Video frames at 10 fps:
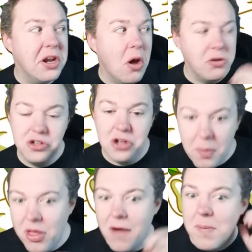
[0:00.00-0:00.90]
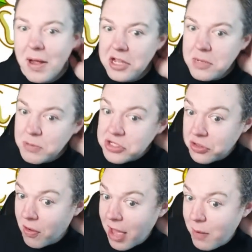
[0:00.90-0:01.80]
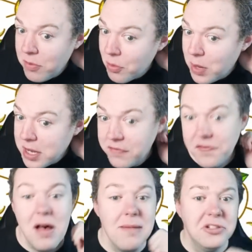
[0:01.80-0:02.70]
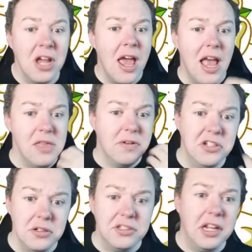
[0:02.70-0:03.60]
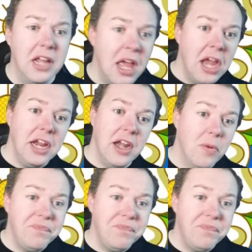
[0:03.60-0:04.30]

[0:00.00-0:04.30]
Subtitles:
On top of that rebellion, we saw that with the wind farms and the resulting, you know,